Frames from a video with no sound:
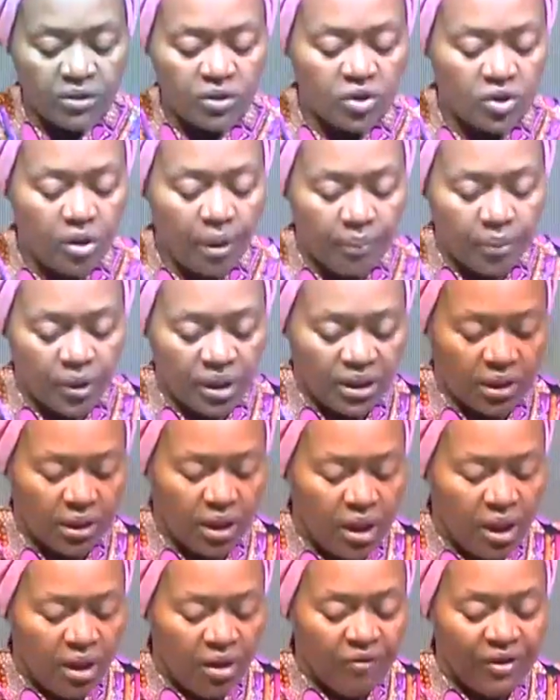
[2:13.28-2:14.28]
Amen,
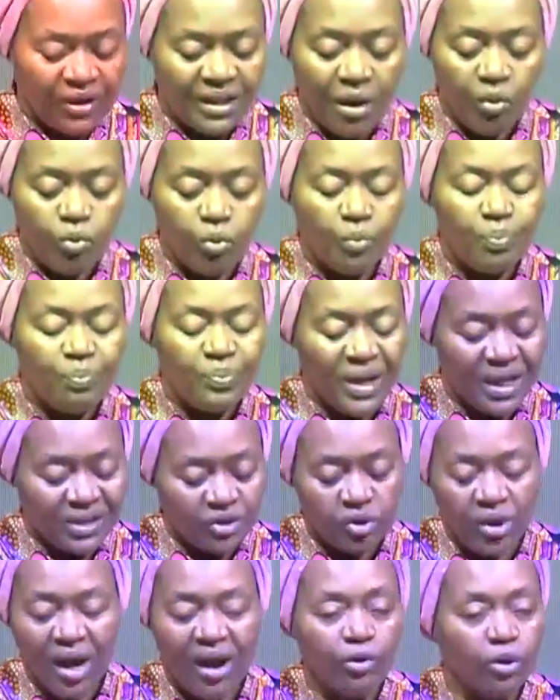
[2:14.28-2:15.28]
somebody. Father, we
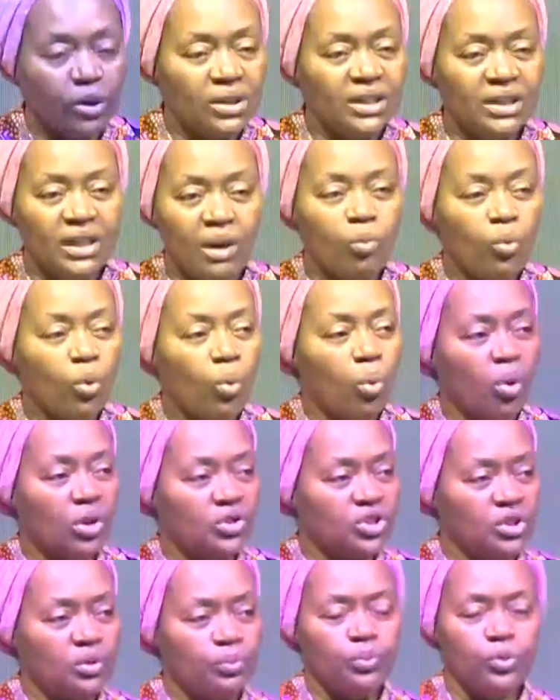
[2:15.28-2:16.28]
bless your holy name.
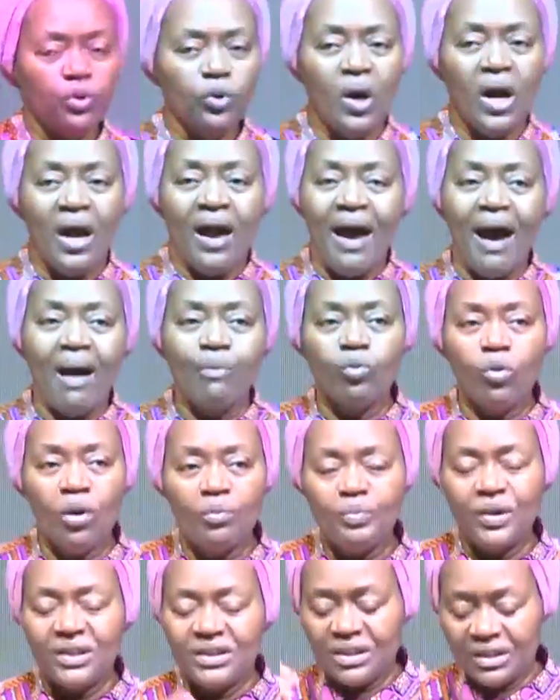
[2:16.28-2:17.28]
We worship you.
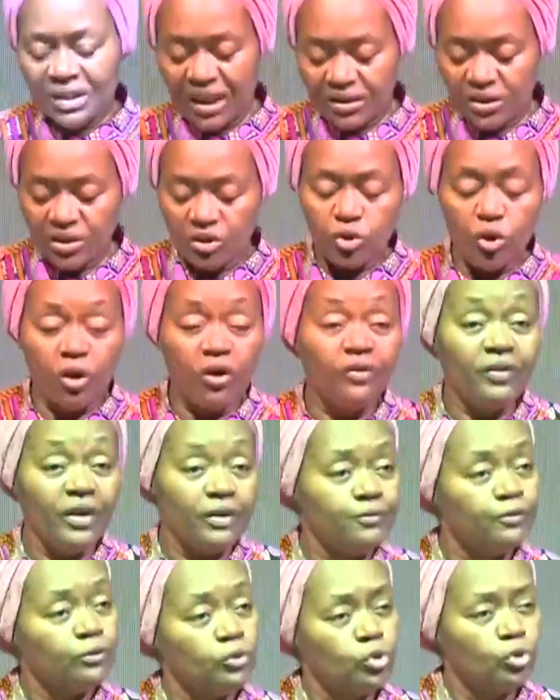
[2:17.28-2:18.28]
I'm one person that is
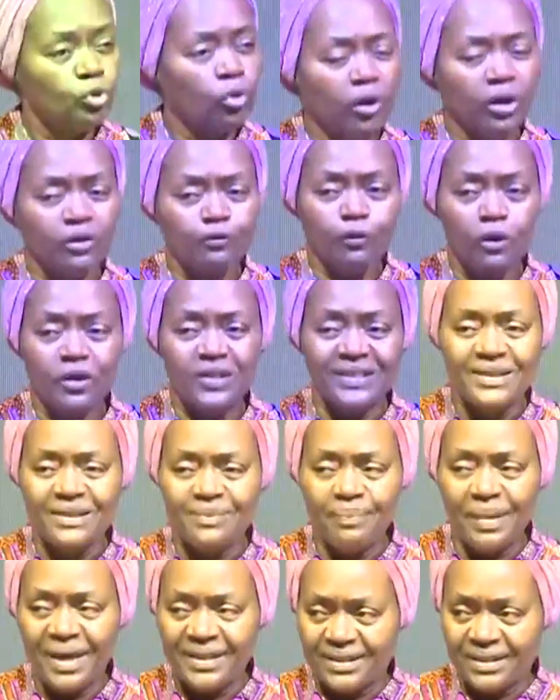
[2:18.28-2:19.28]
so grateful to God
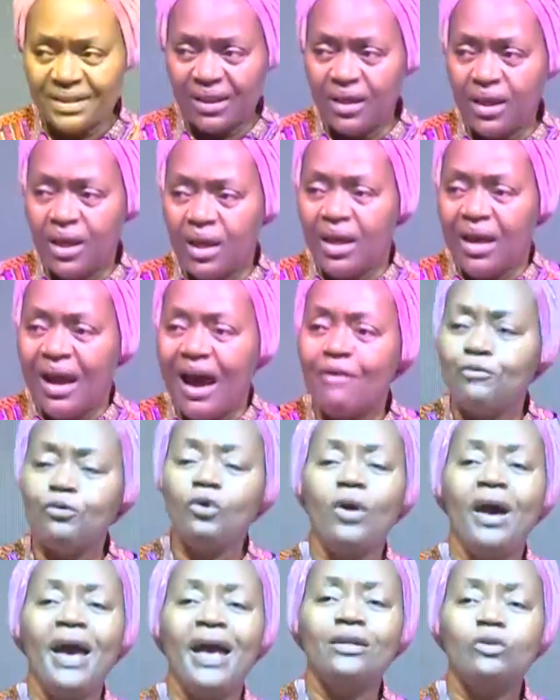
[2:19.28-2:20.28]
for his mercy.
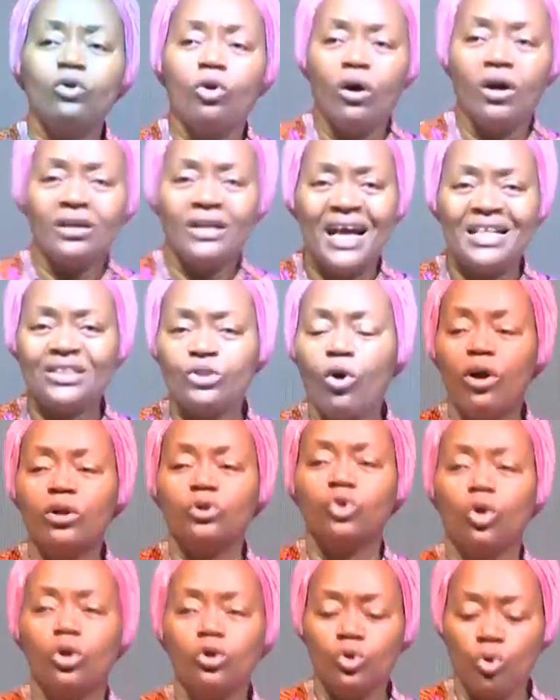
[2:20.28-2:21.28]
Have you heard God?
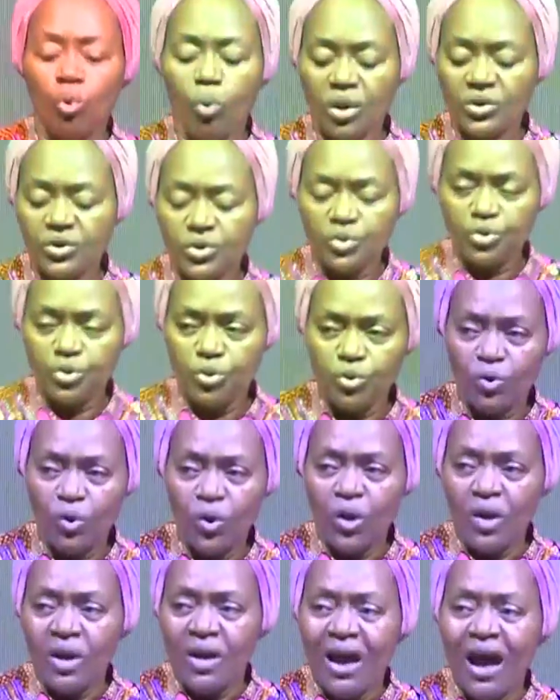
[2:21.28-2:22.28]
Has God told you what to
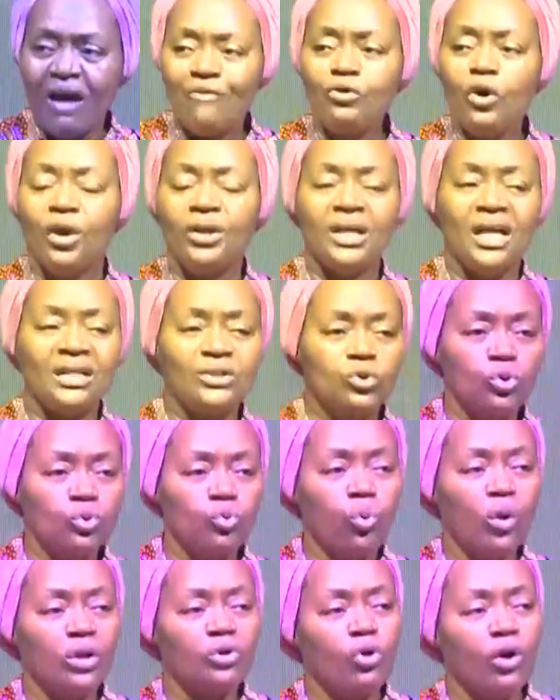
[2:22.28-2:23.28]
do? Have you
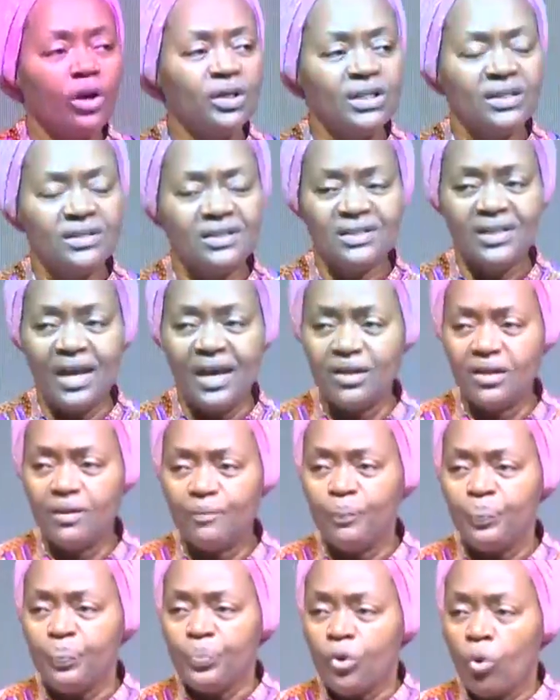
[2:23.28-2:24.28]
understood what God is
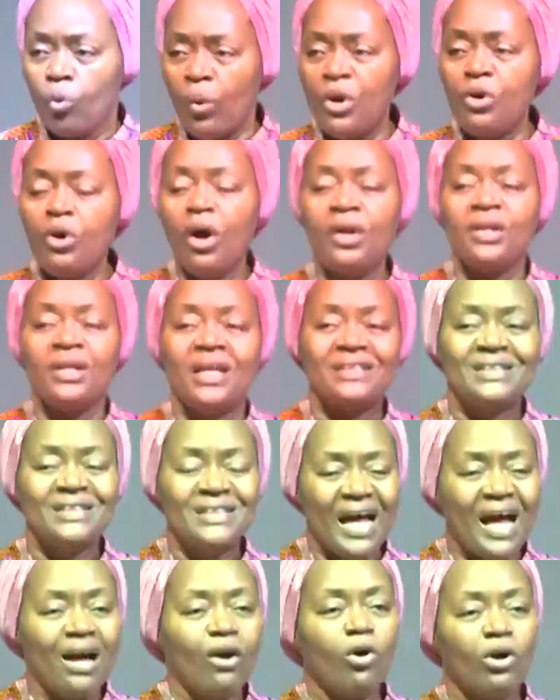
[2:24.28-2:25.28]
saying? When you
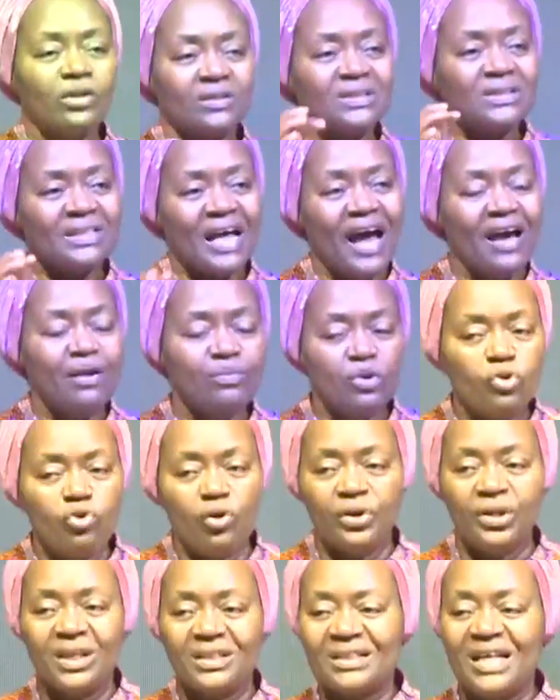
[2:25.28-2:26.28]
understand God's
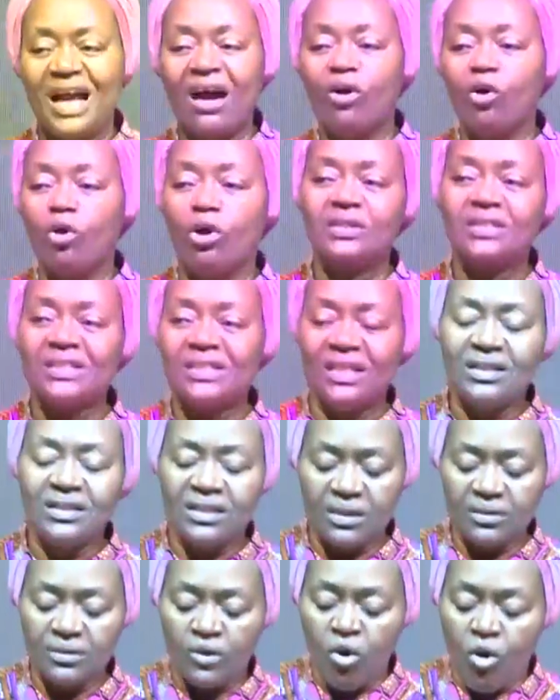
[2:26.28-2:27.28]
timing, you understand God's
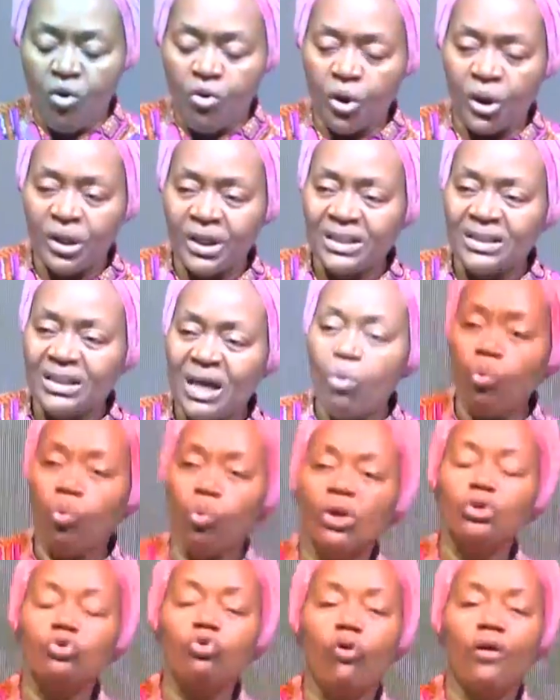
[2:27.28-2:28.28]
season, you
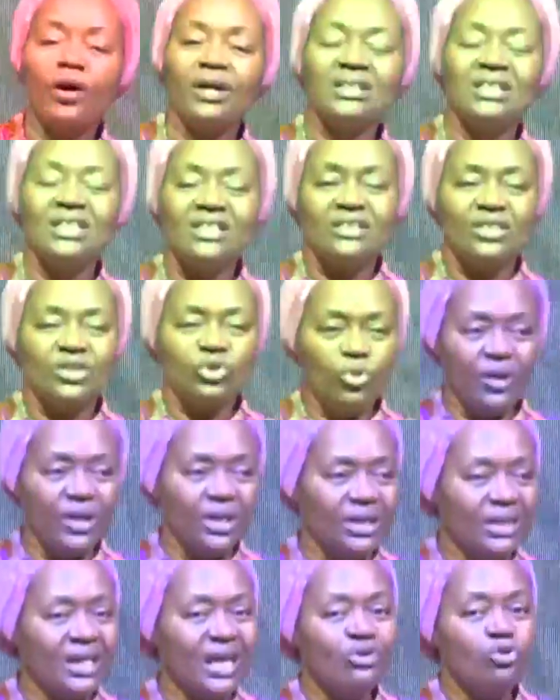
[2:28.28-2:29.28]
understand what God
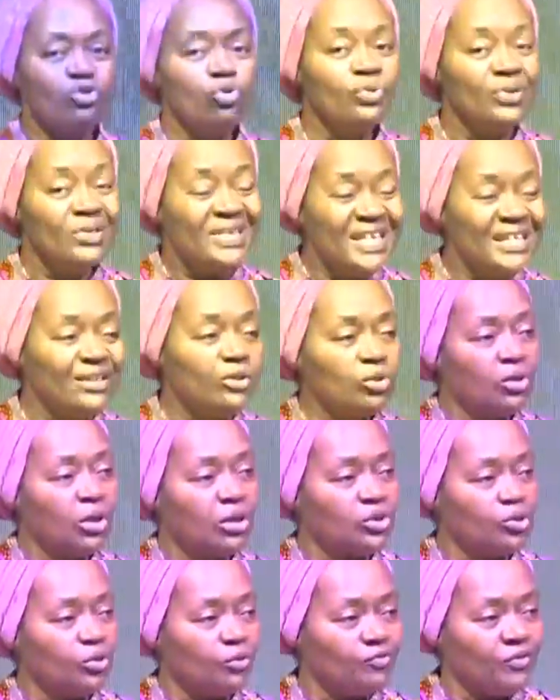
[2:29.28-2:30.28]
is doing, then you
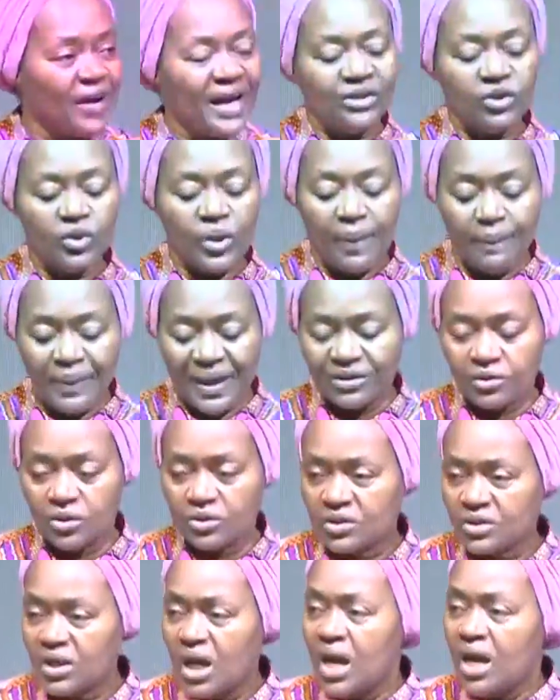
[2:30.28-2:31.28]
need not to fight your
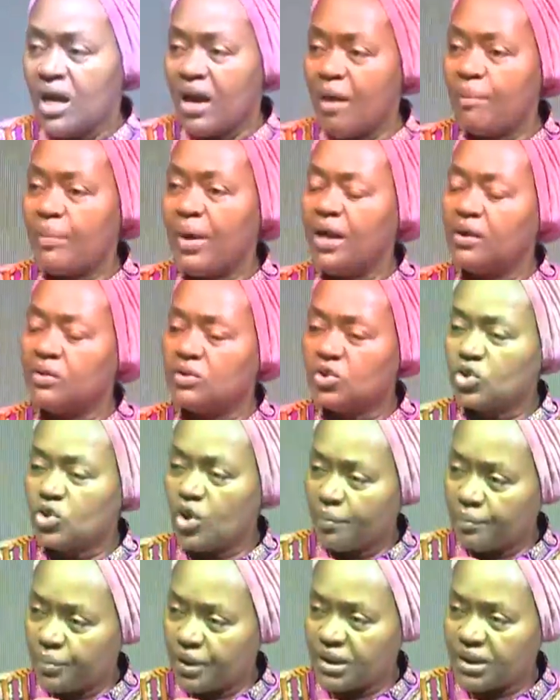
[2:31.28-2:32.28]
battles.
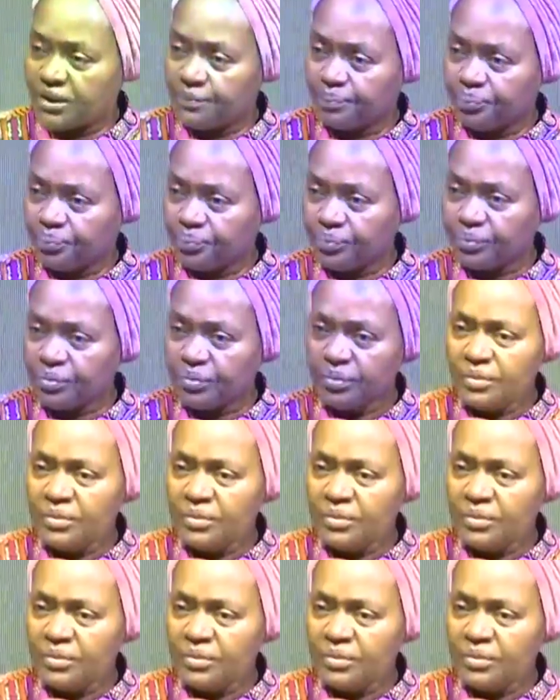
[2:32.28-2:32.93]
Amen, somebody.